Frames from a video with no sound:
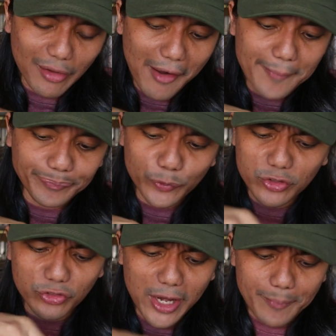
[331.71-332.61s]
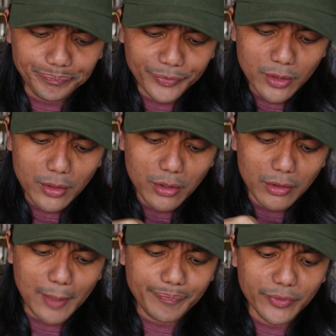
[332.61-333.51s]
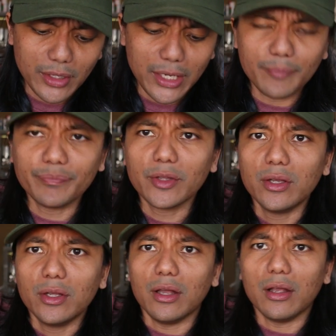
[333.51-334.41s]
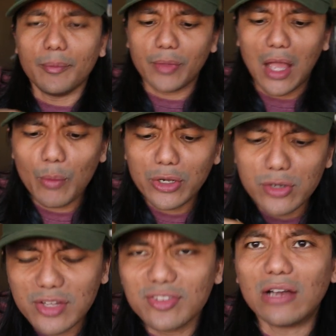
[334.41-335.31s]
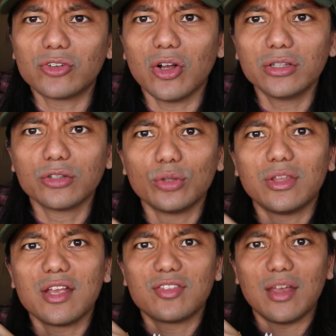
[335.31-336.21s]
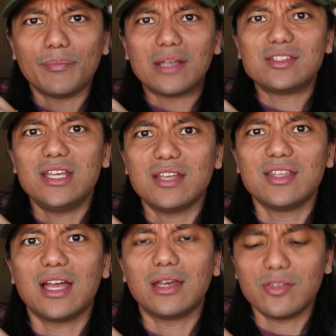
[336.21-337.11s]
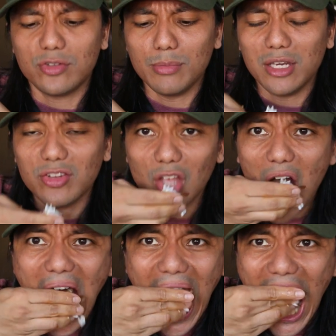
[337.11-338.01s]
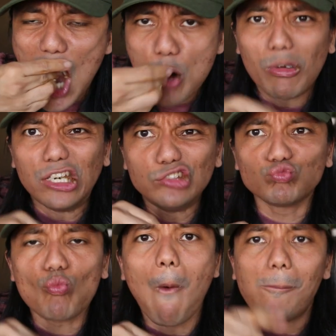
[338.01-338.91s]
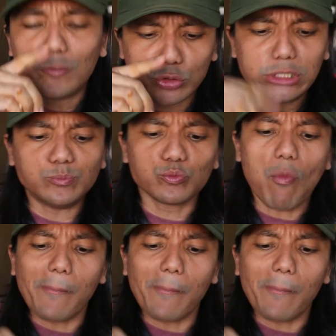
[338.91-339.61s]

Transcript: Right? Which is great. Right? And I want to list down all the good things that Maszlee has done as the minister. But you know what?